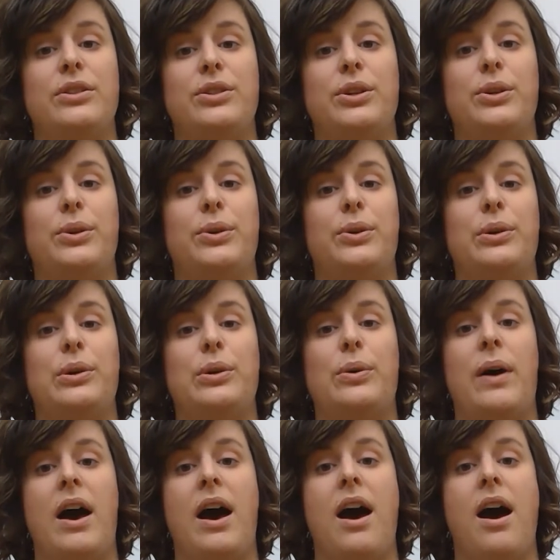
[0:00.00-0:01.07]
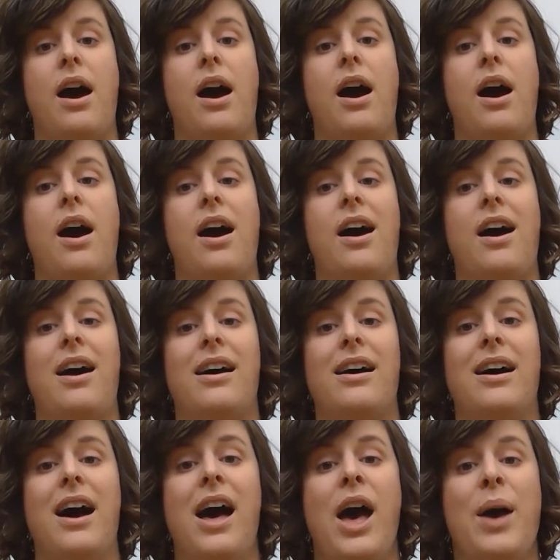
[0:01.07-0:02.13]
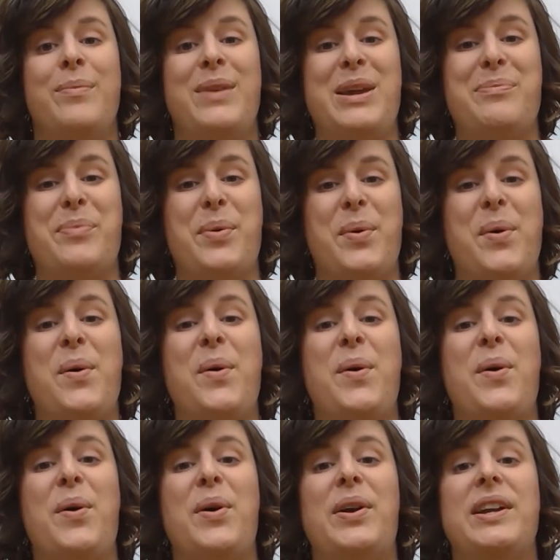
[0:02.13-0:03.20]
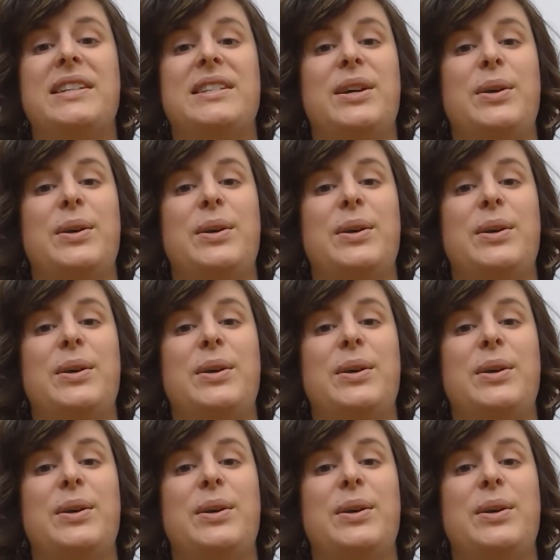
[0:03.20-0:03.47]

too, me boys are